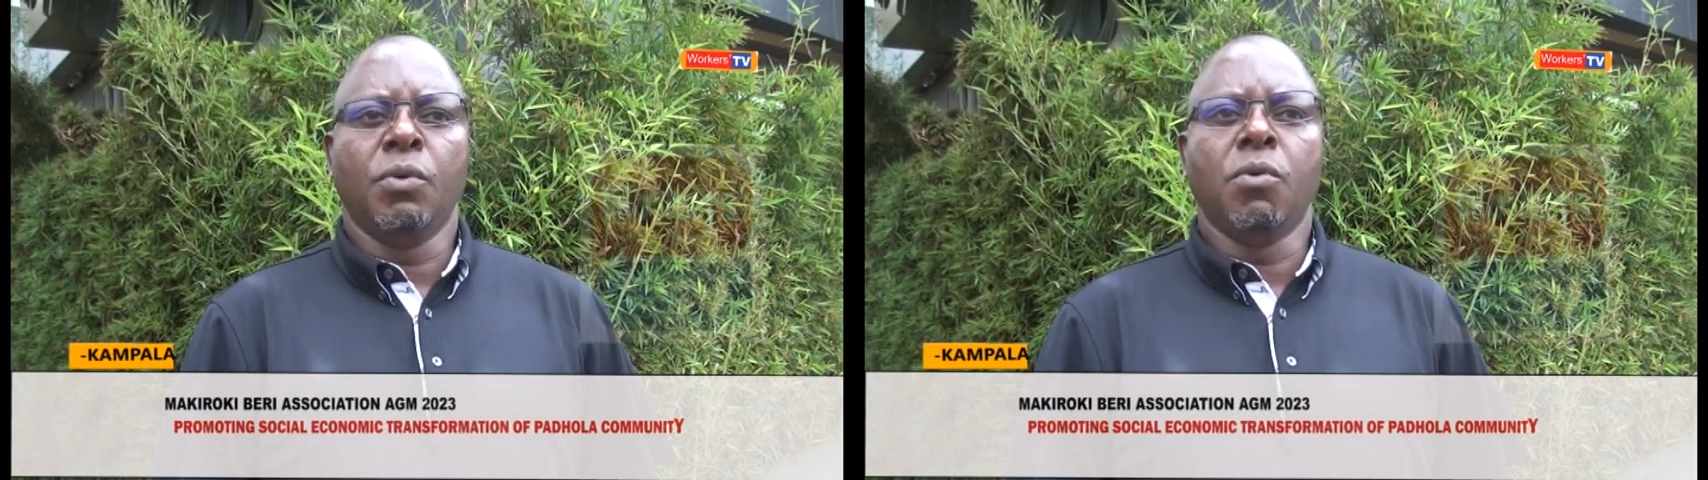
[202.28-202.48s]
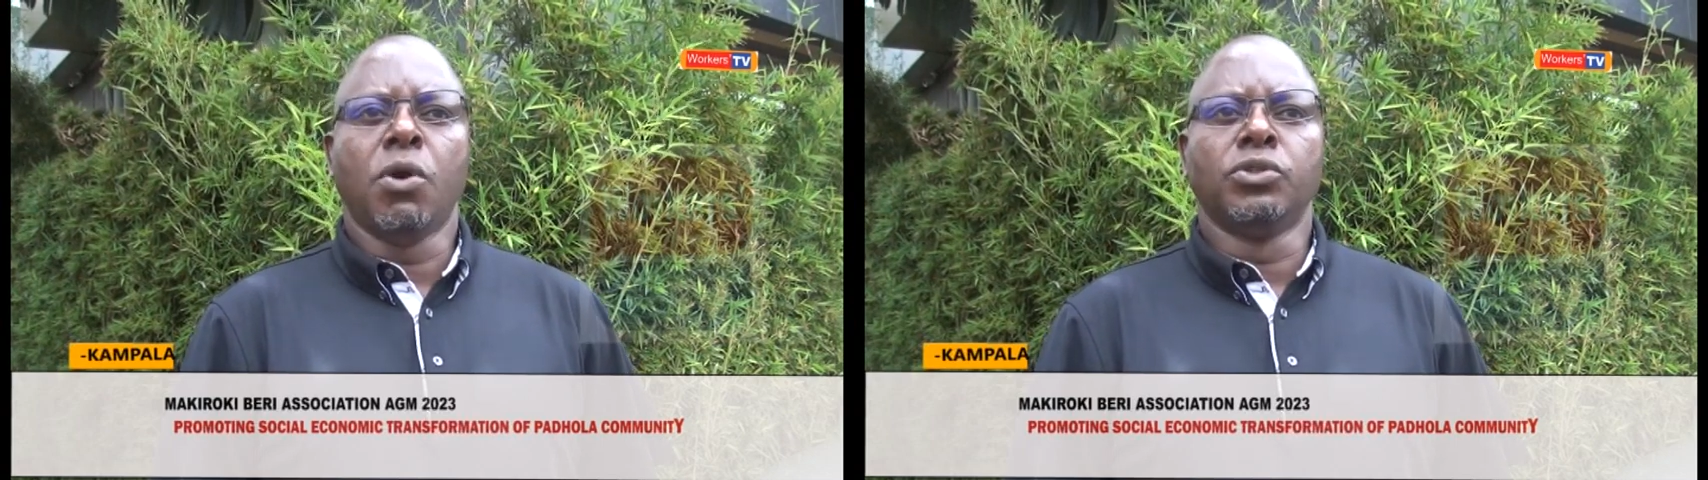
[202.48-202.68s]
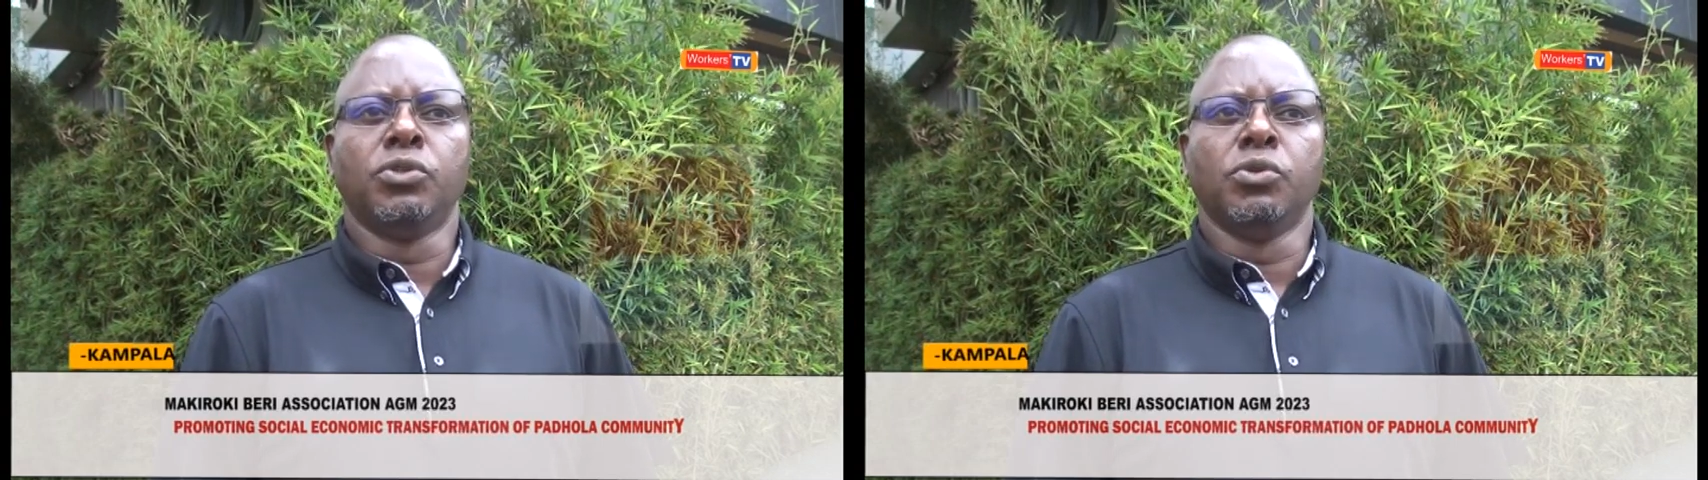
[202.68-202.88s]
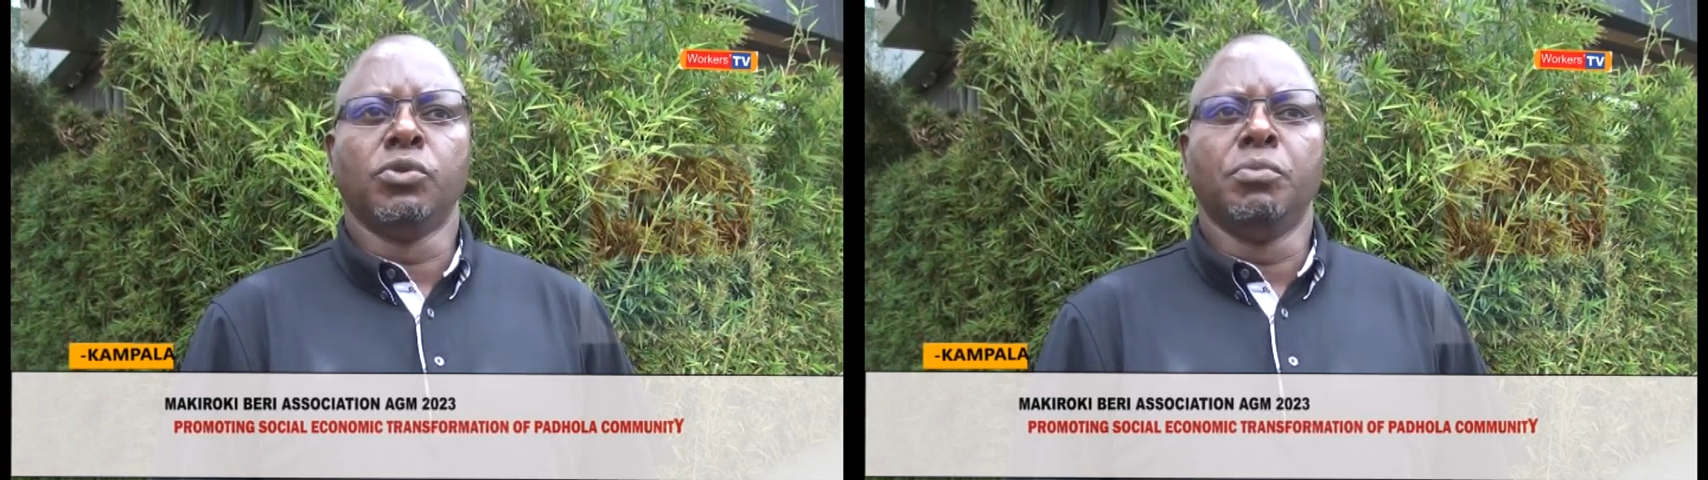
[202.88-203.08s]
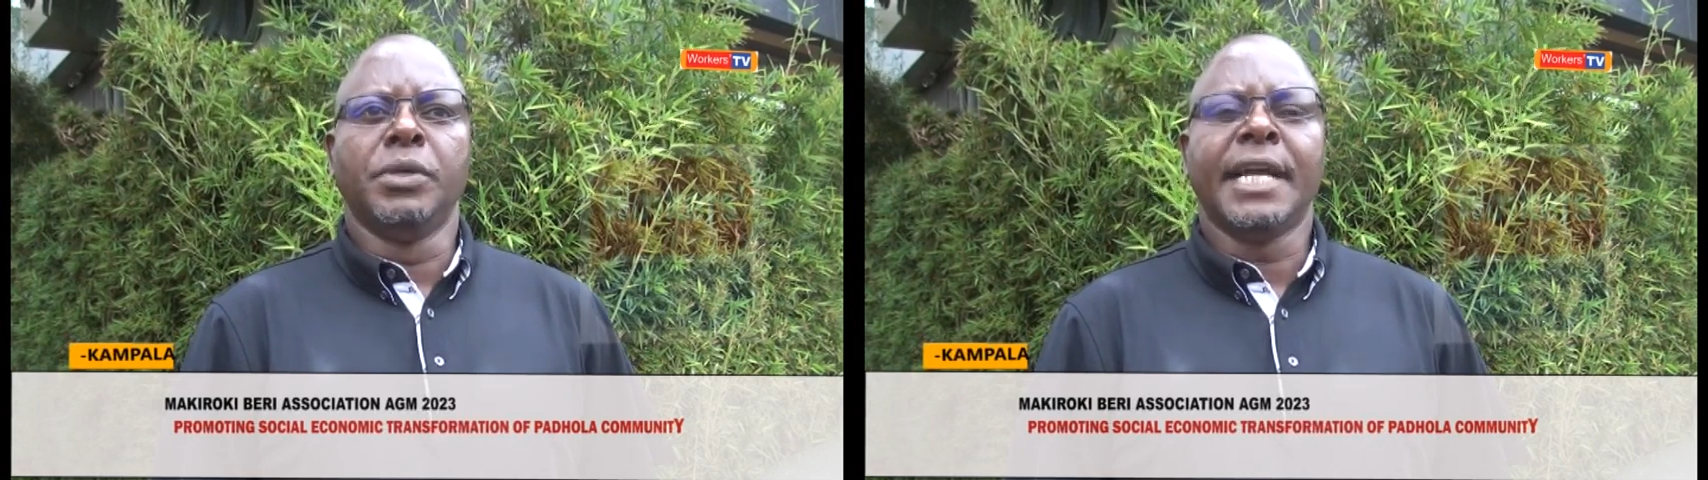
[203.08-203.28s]
We want
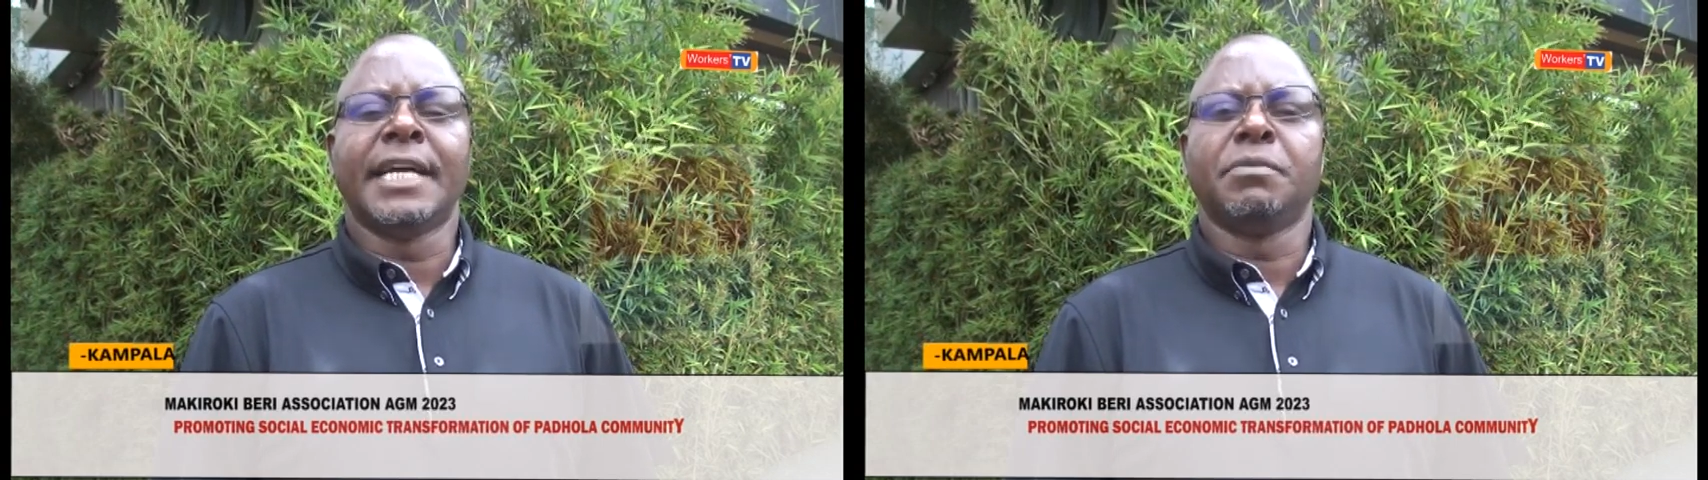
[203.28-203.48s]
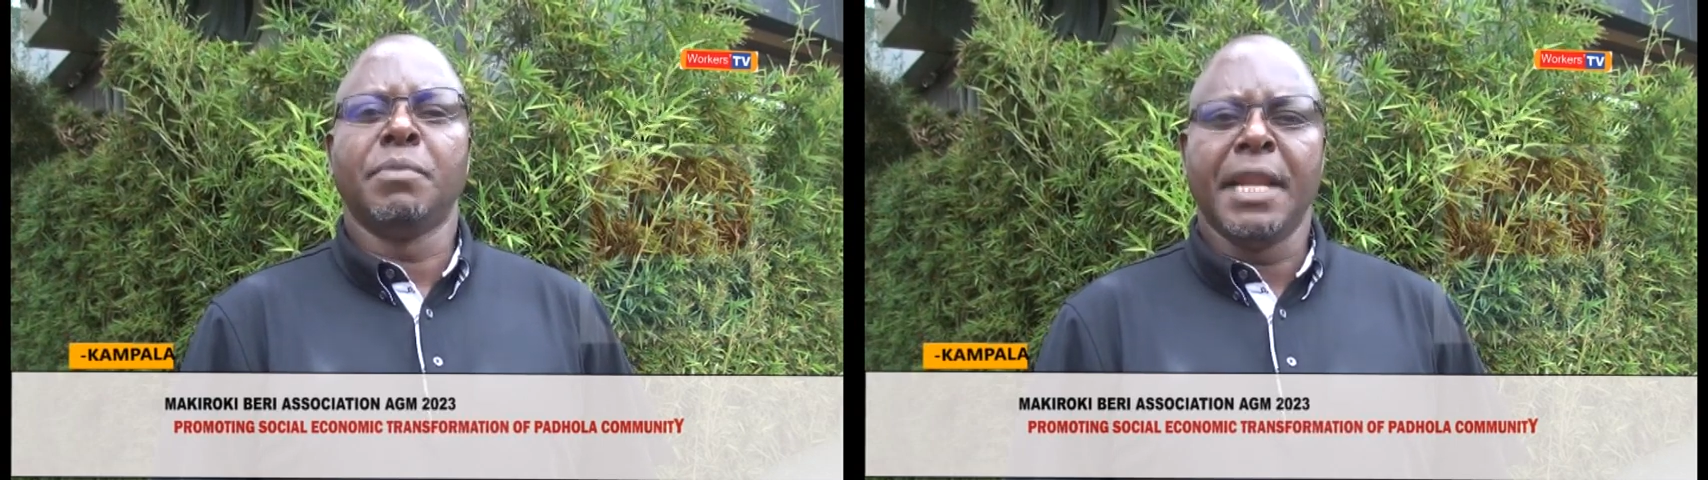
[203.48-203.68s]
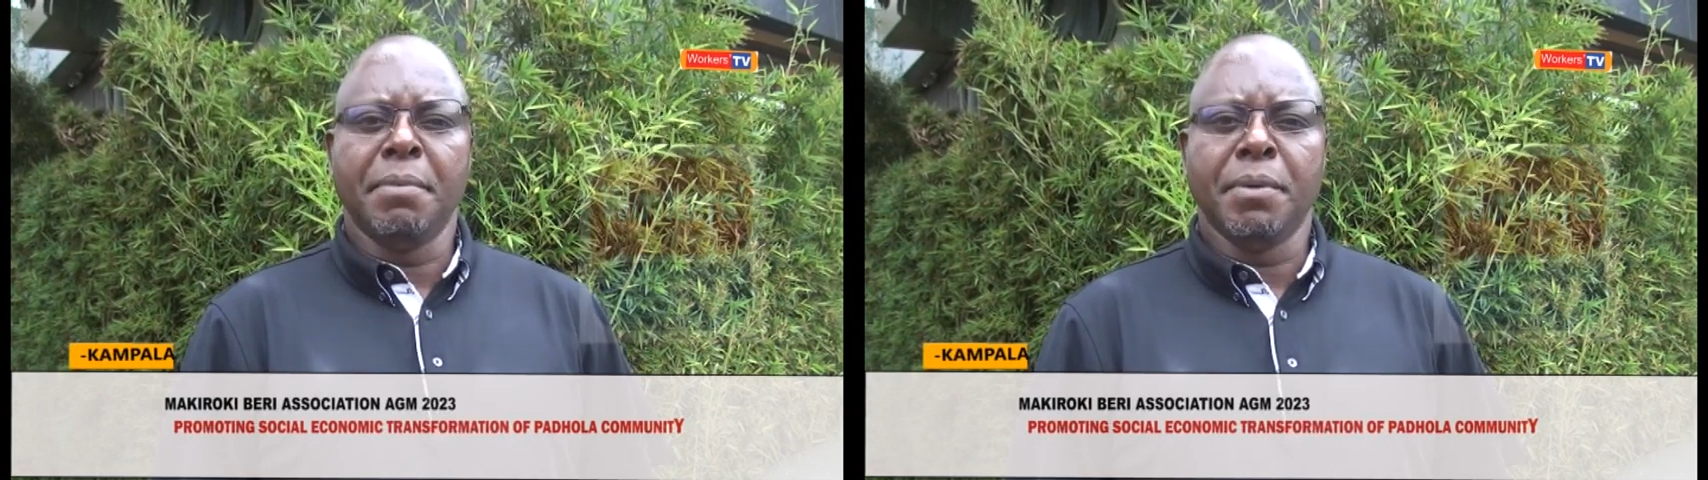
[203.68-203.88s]
to bring as many